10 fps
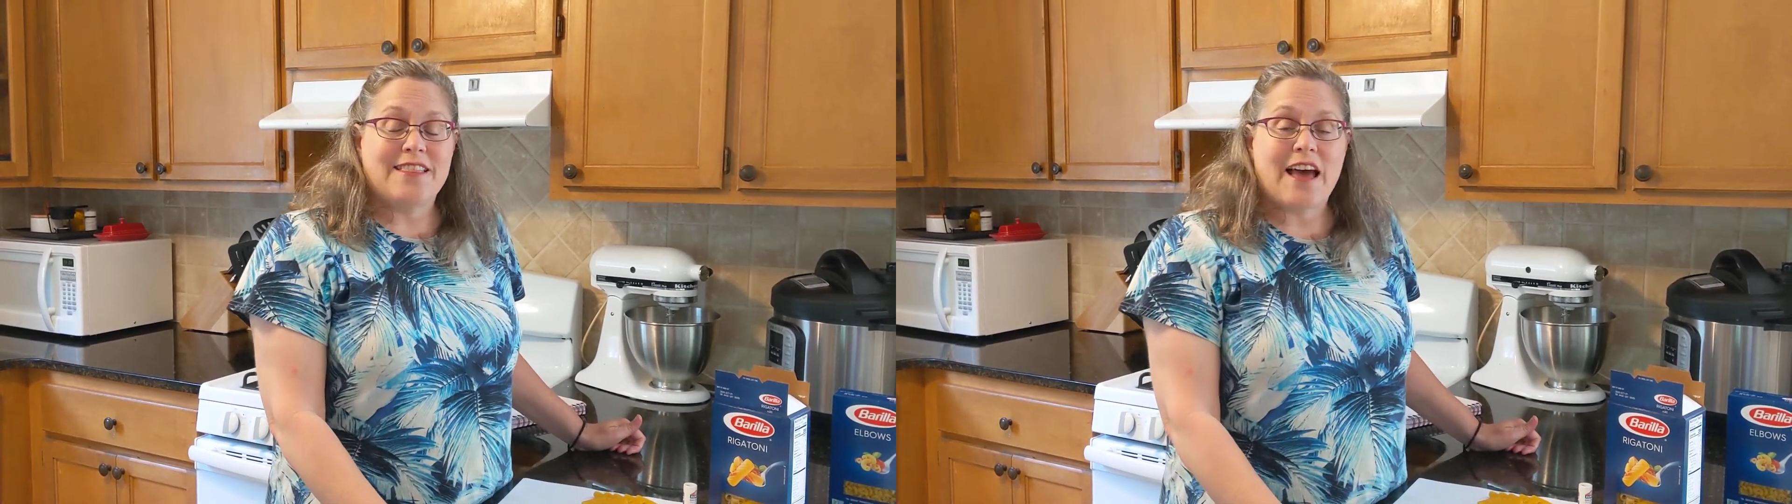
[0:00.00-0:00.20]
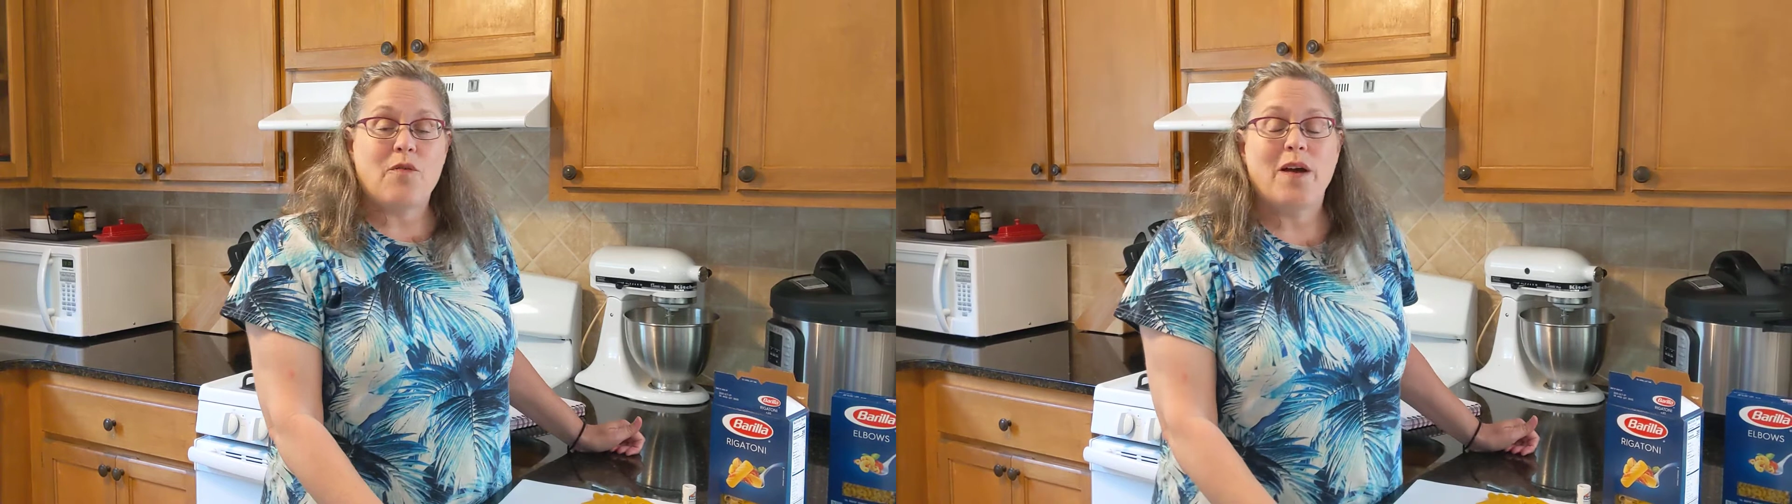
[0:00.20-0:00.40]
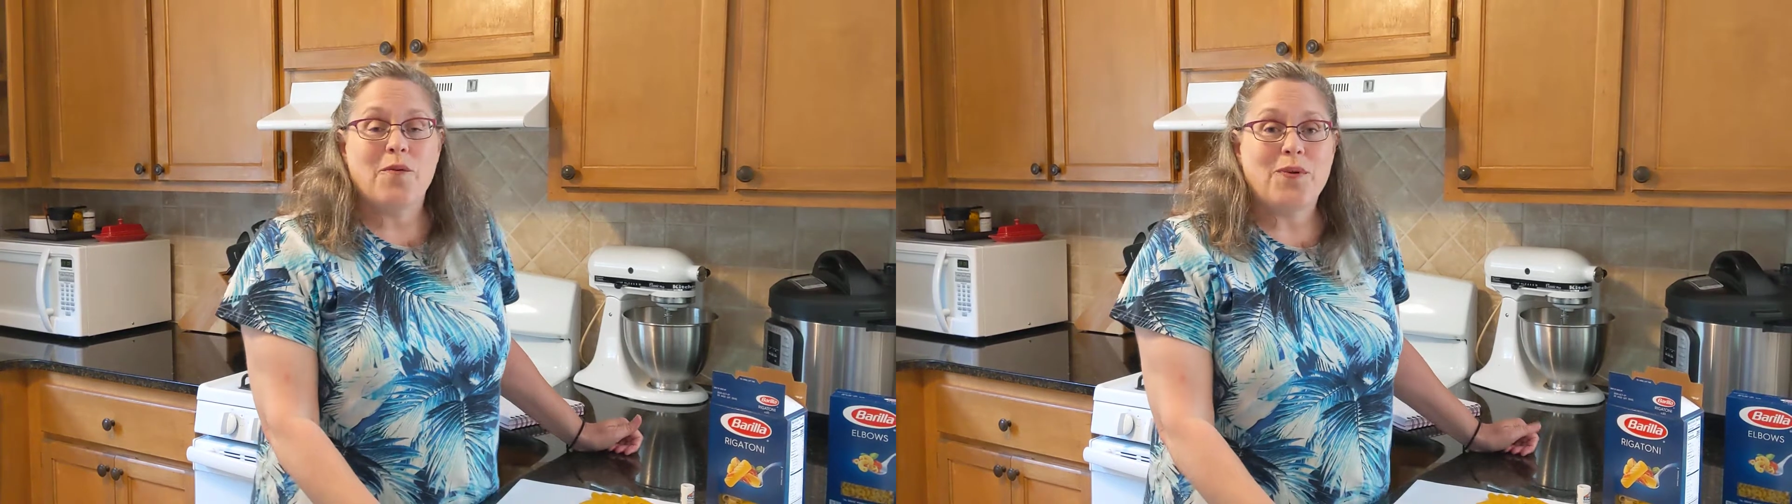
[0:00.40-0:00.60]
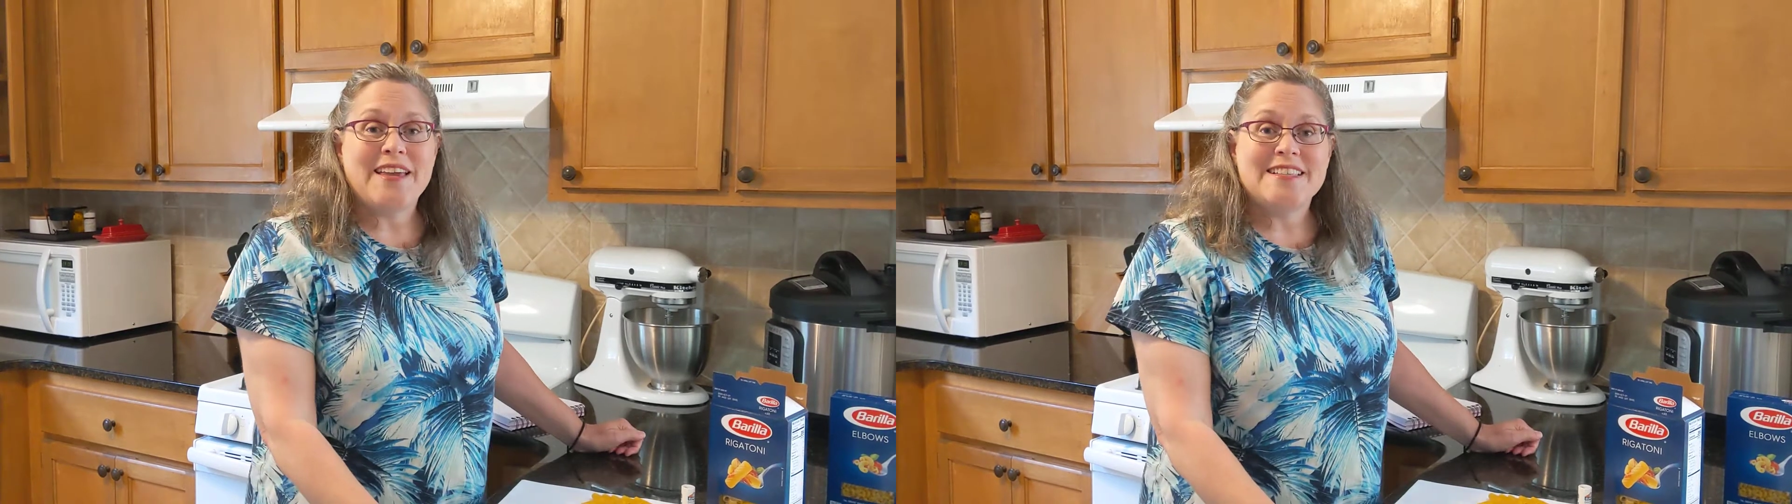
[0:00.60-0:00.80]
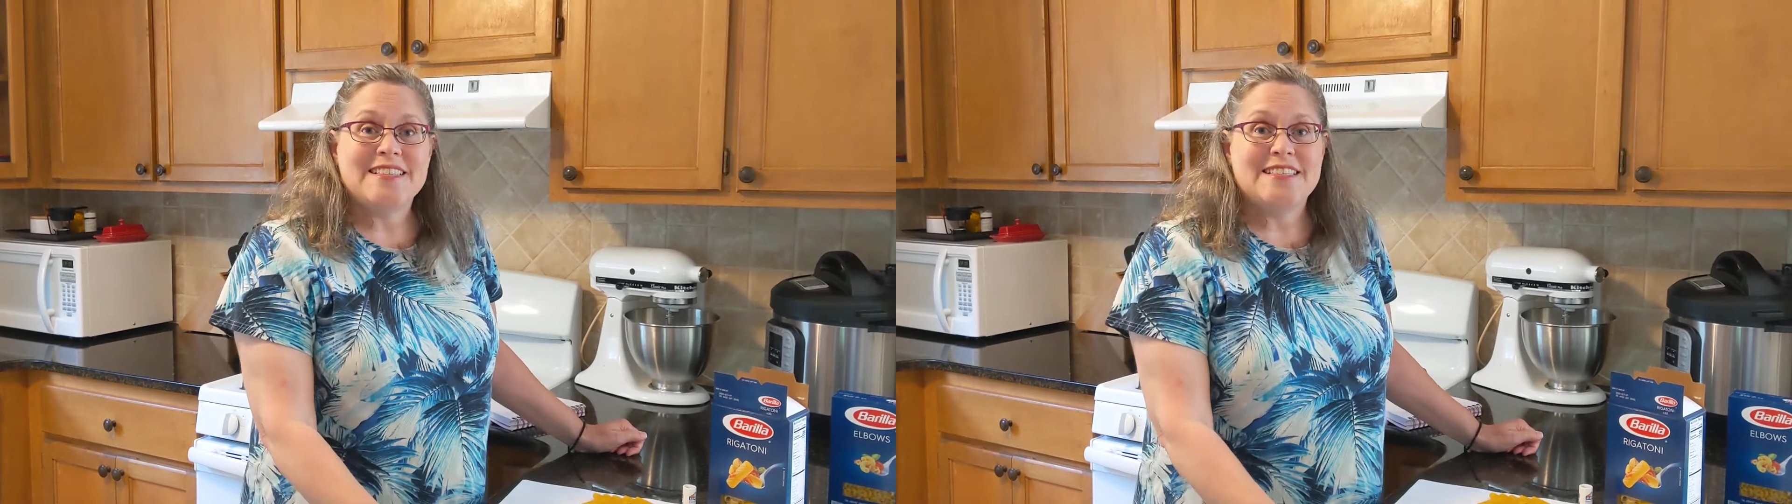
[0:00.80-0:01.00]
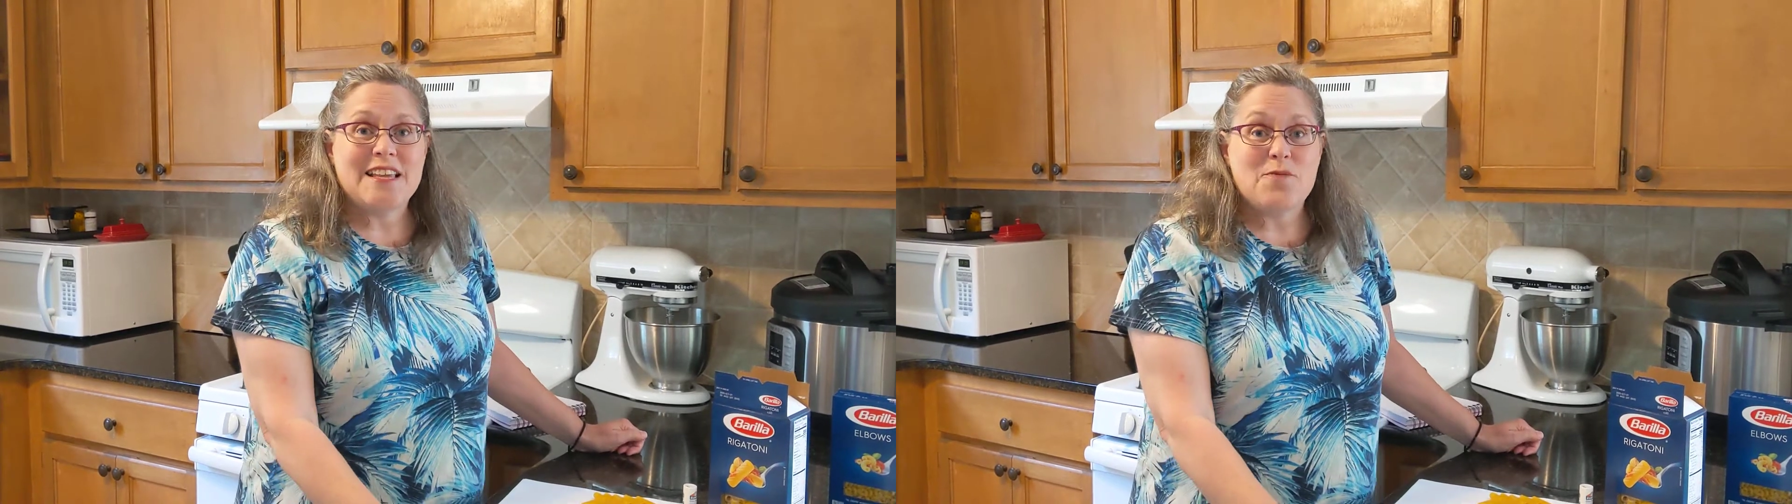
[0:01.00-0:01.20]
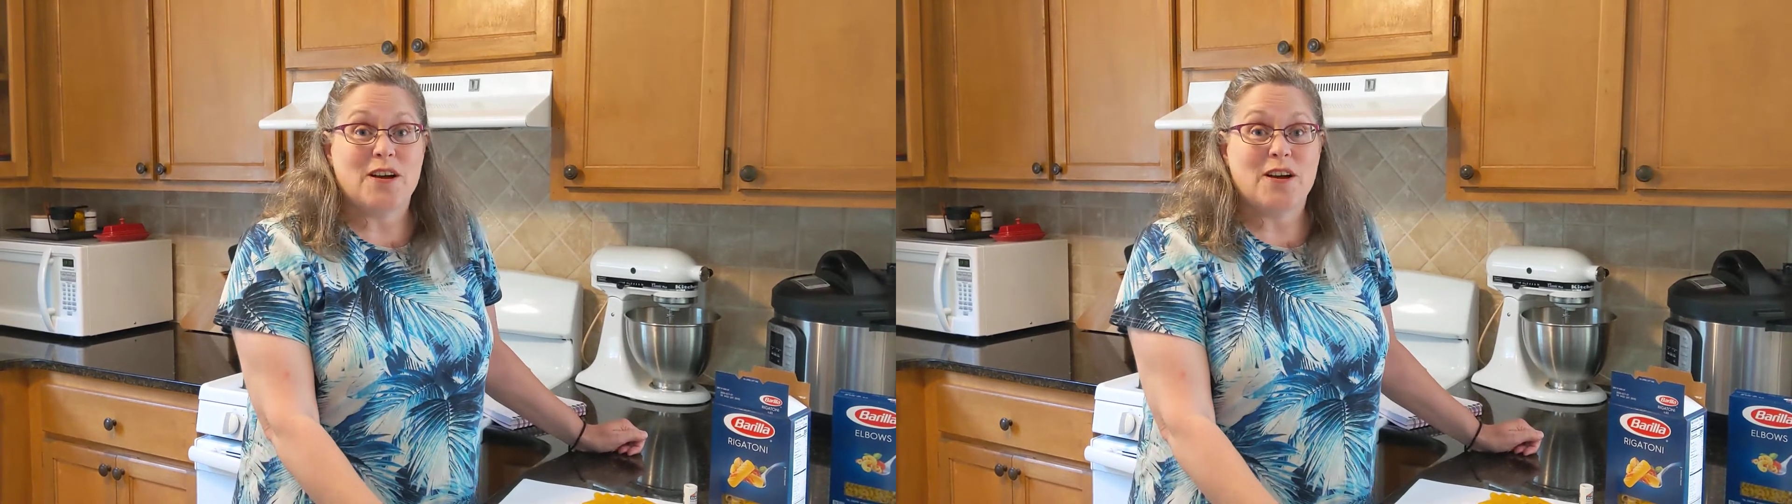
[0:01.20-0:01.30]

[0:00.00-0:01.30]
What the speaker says: that way we can see